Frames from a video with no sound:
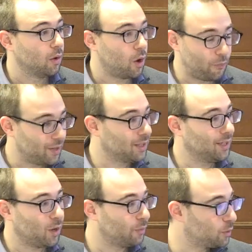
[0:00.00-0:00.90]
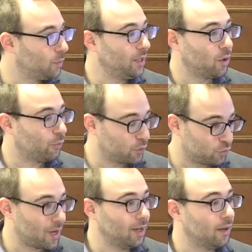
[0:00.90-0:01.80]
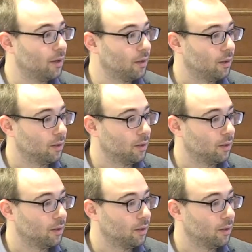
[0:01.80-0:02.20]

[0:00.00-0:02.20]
of Italy, of Sweden, of Australia,